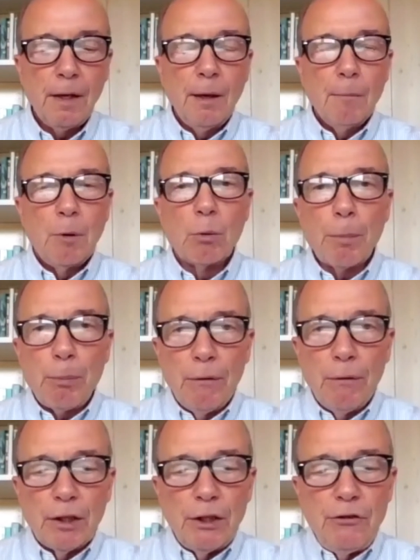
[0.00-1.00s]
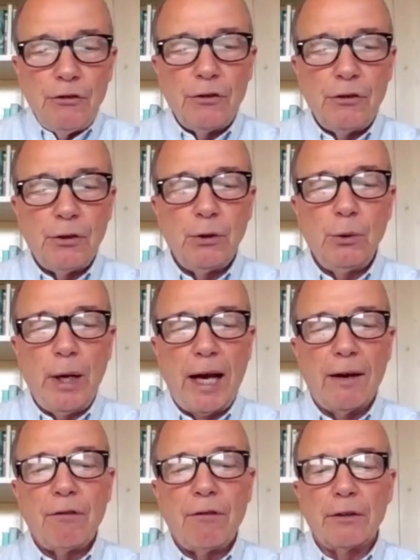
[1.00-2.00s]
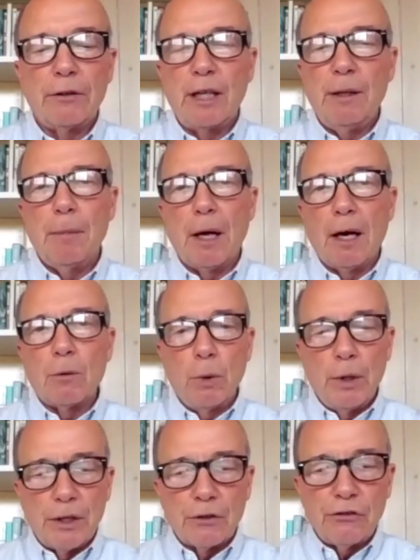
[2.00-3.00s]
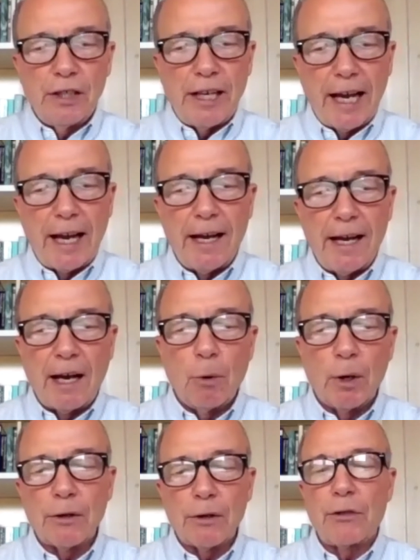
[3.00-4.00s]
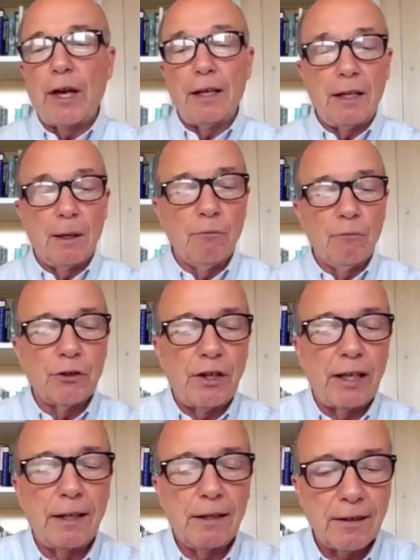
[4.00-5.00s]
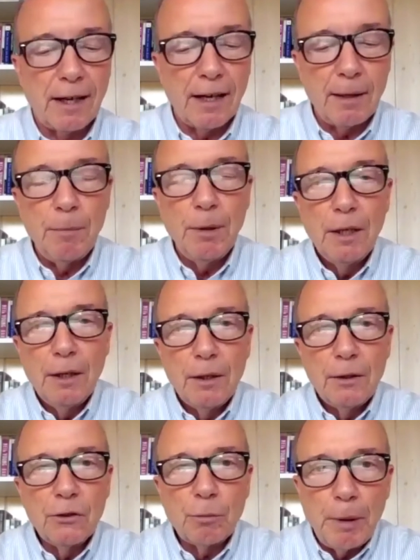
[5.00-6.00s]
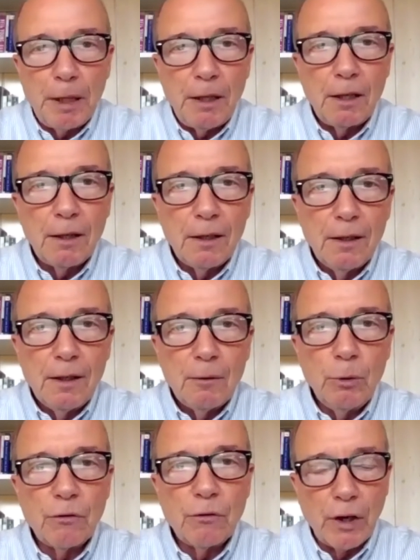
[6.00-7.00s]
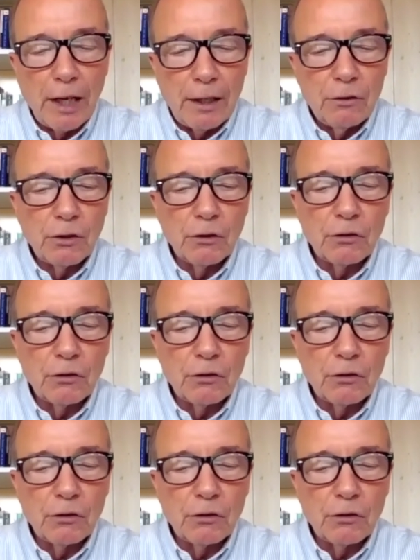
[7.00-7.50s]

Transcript: Well, we're privileged to have Father Imad with us today. I want to thank him for taking time to speak with friends and